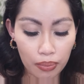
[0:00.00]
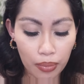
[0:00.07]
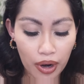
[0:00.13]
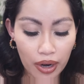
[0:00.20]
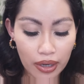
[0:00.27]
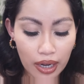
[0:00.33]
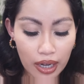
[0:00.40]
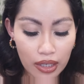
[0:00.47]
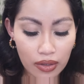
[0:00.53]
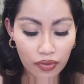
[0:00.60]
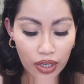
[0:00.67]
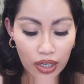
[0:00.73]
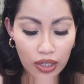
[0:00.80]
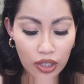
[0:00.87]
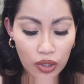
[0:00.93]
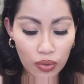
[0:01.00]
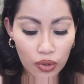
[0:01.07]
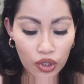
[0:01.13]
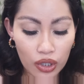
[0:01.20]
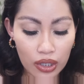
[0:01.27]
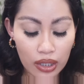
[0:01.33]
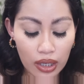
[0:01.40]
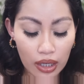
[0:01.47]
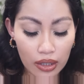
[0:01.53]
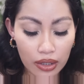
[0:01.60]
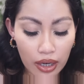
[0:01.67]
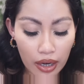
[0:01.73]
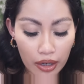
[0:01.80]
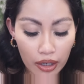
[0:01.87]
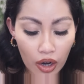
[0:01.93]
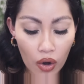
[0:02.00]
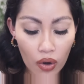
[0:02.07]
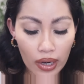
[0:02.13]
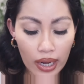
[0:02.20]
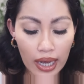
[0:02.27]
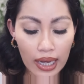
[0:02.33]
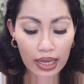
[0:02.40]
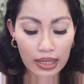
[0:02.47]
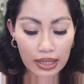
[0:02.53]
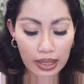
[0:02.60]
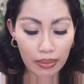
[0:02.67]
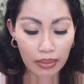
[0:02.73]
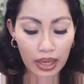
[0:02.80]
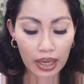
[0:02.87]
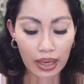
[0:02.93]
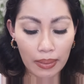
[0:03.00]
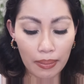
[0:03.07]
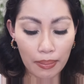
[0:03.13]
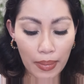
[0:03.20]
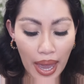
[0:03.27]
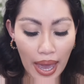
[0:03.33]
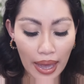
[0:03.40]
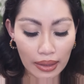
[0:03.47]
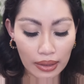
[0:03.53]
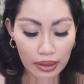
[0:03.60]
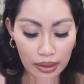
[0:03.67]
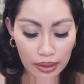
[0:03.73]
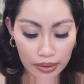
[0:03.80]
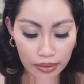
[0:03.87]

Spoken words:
Paradise Venus, which is a terracotta demi matte.